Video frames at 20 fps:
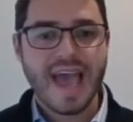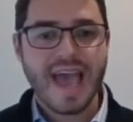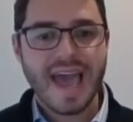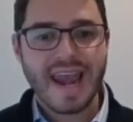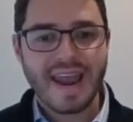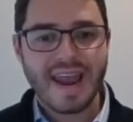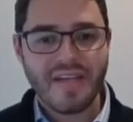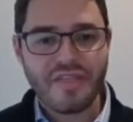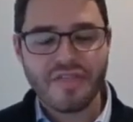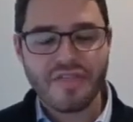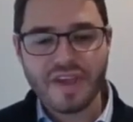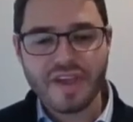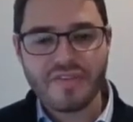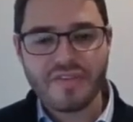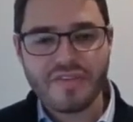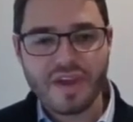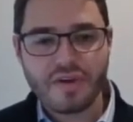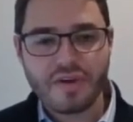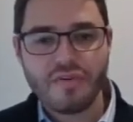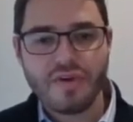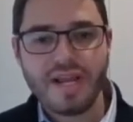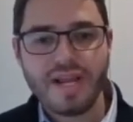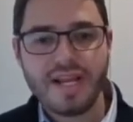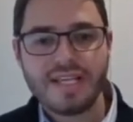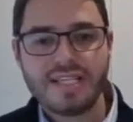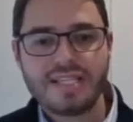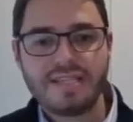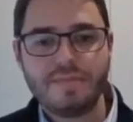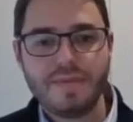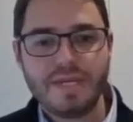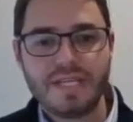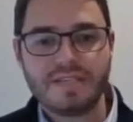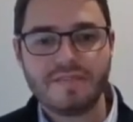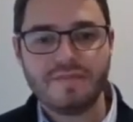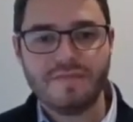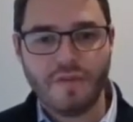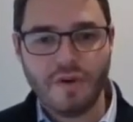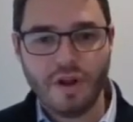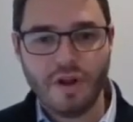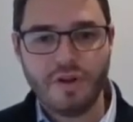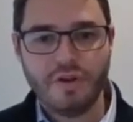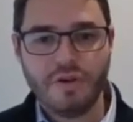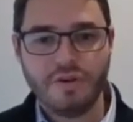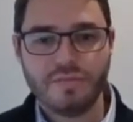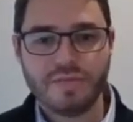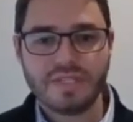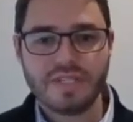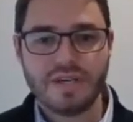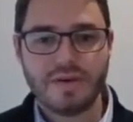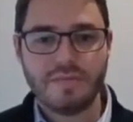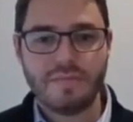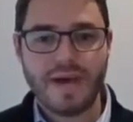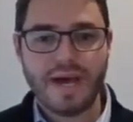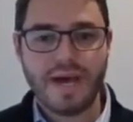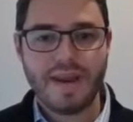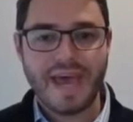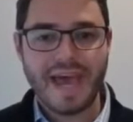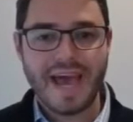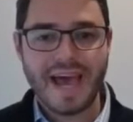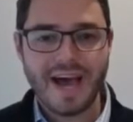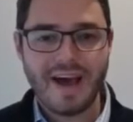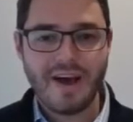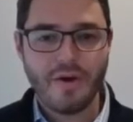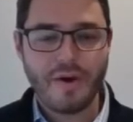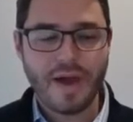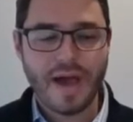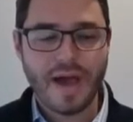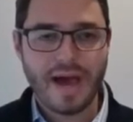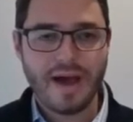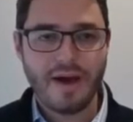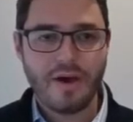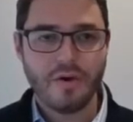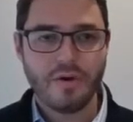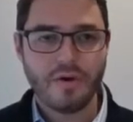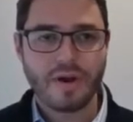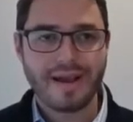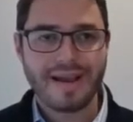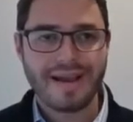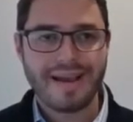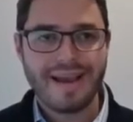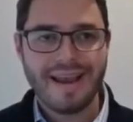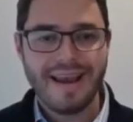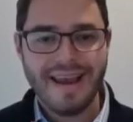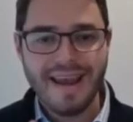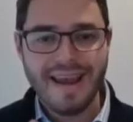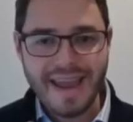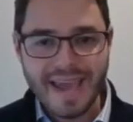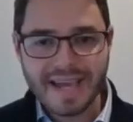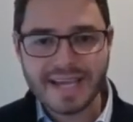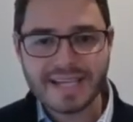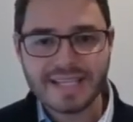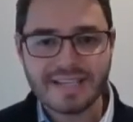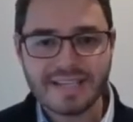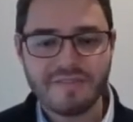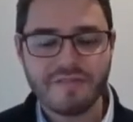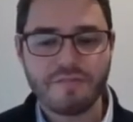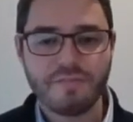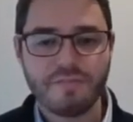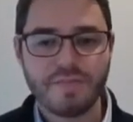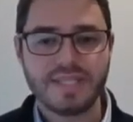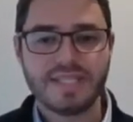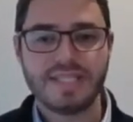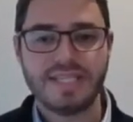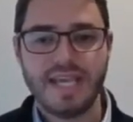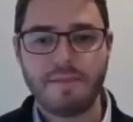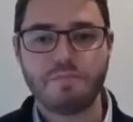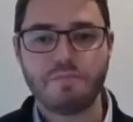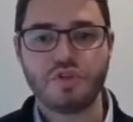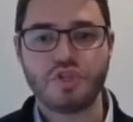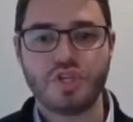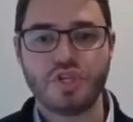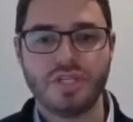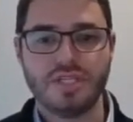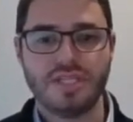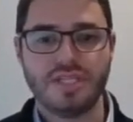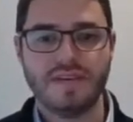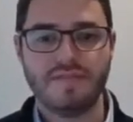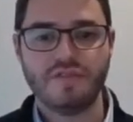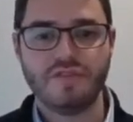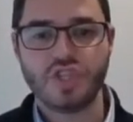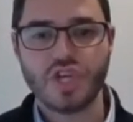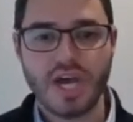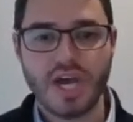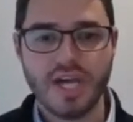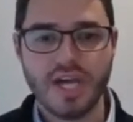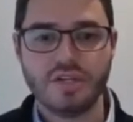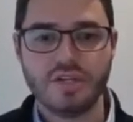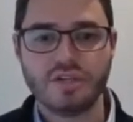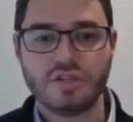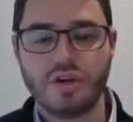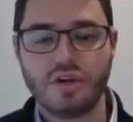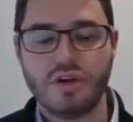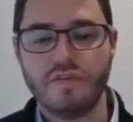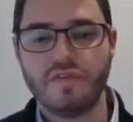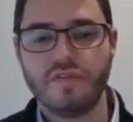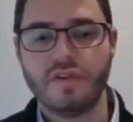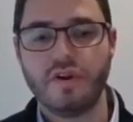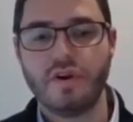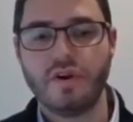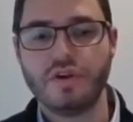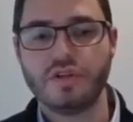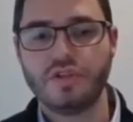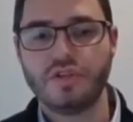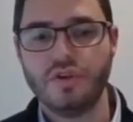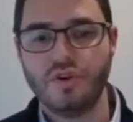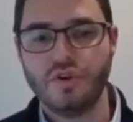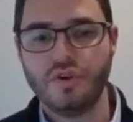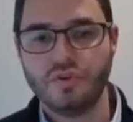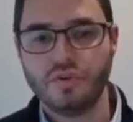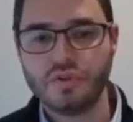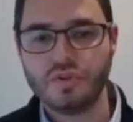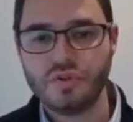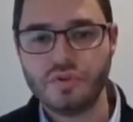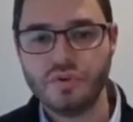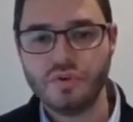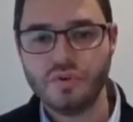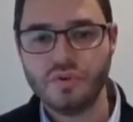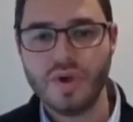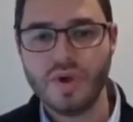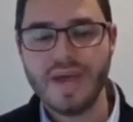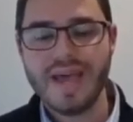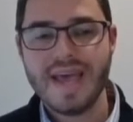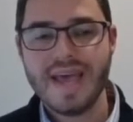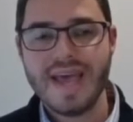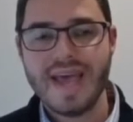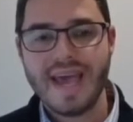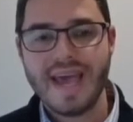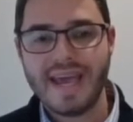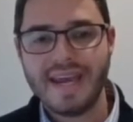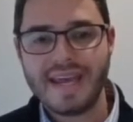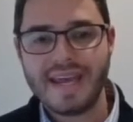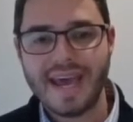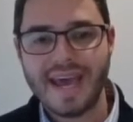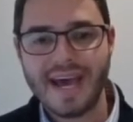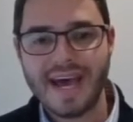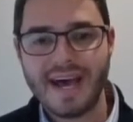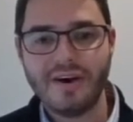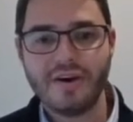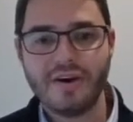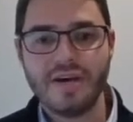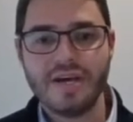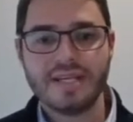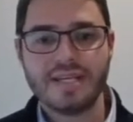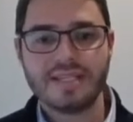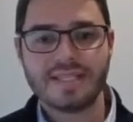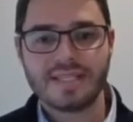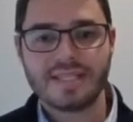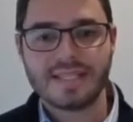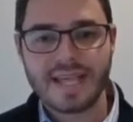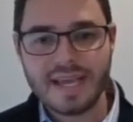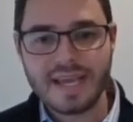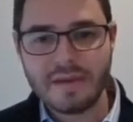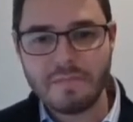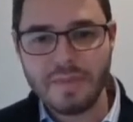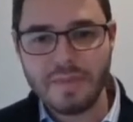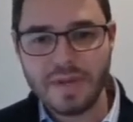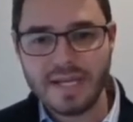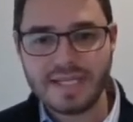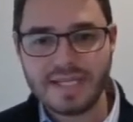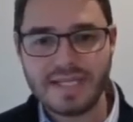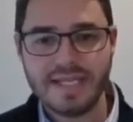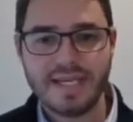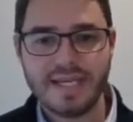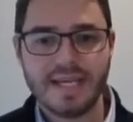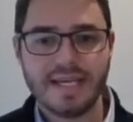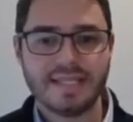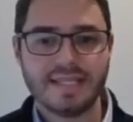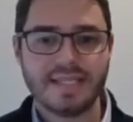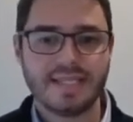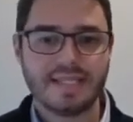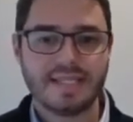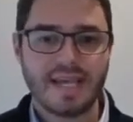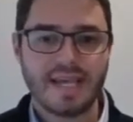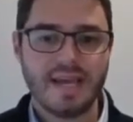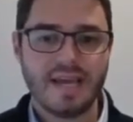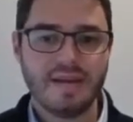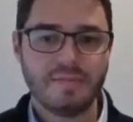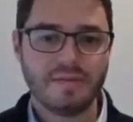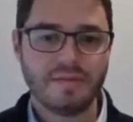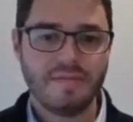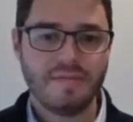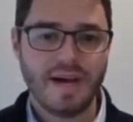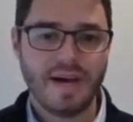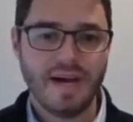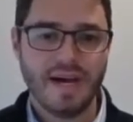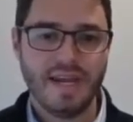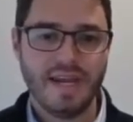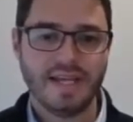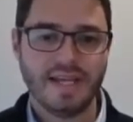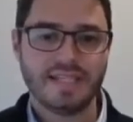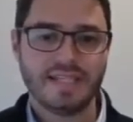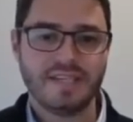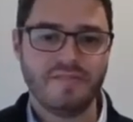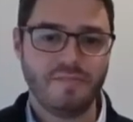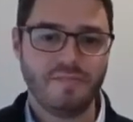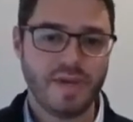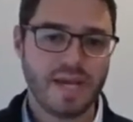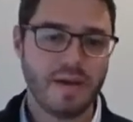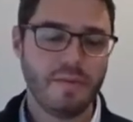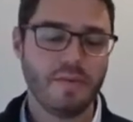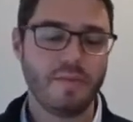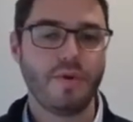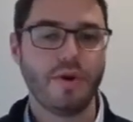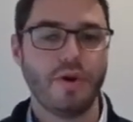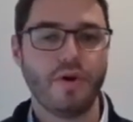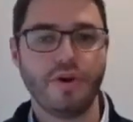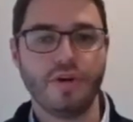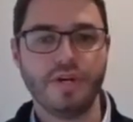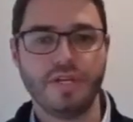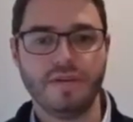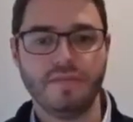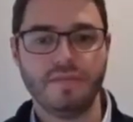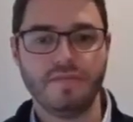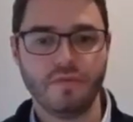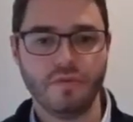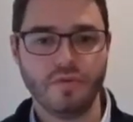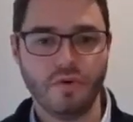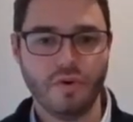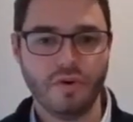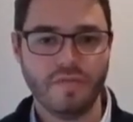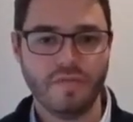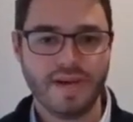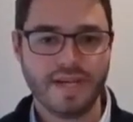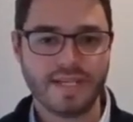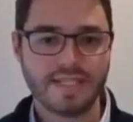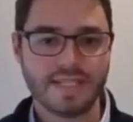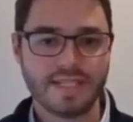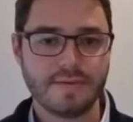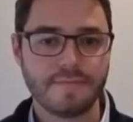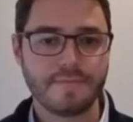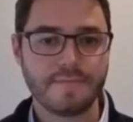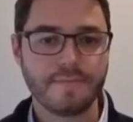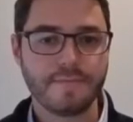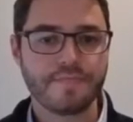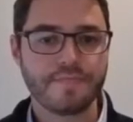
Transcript: and I think that really speaks volumes about how our collective perceptions have changed over the last year or two and how sustainability and sustainable finance have become a priority for all of us.